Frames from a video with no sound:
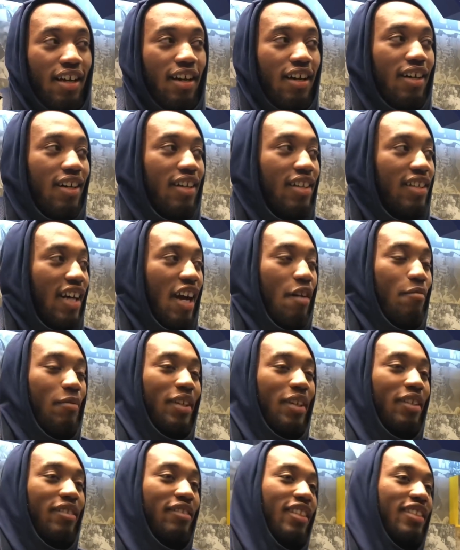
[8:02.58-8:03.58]
I
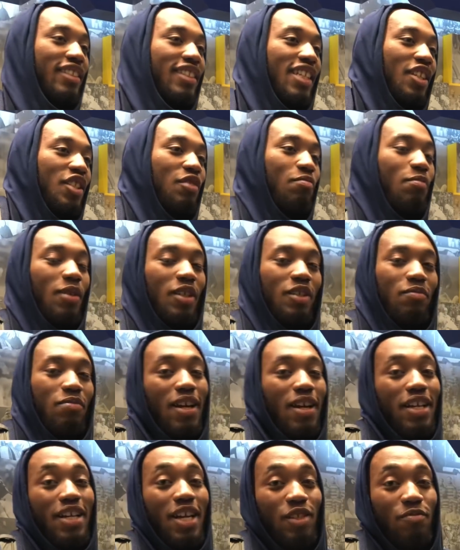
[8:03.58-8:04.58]
mean, it's
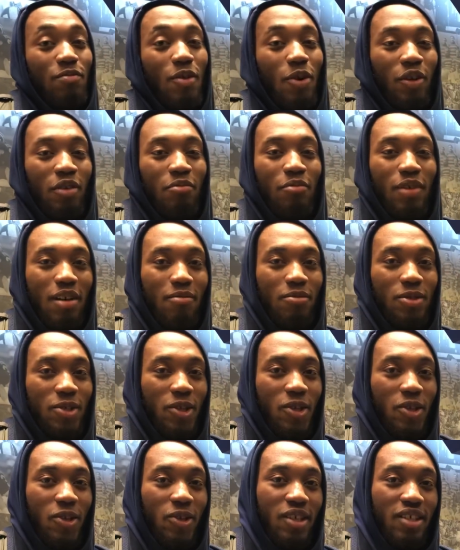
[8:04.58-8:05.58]
probably not spoken, but I'm
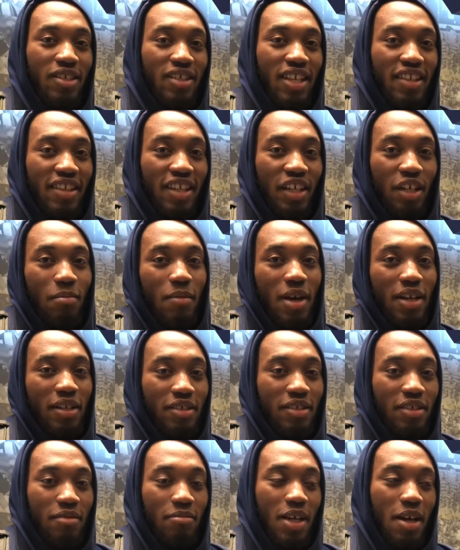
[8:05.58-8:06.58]
sure there is. I think about it
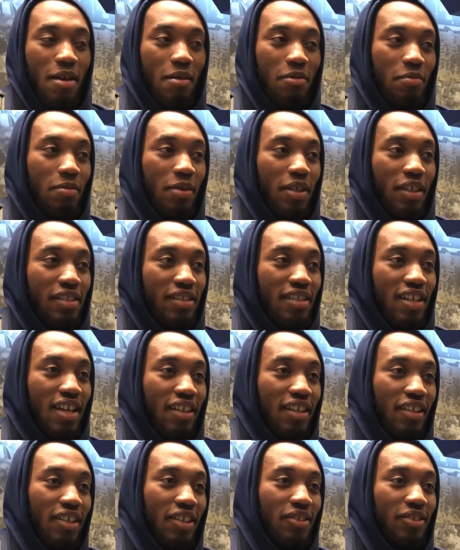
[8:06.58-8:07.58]
sometimes, but it's
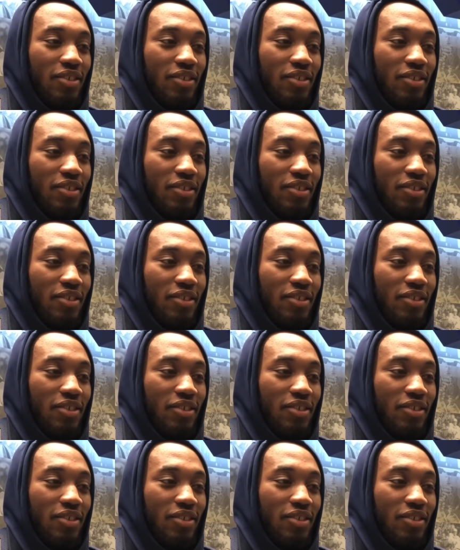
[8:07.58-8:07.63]
not,